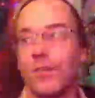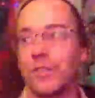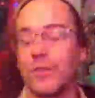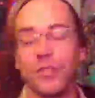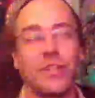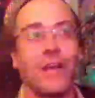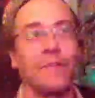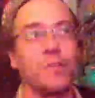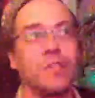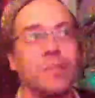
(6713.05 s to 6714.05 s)
Chris
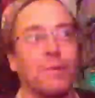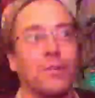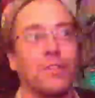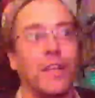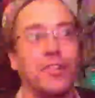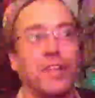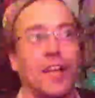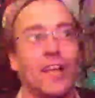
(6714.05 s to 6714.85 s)
Christopherson impersonation.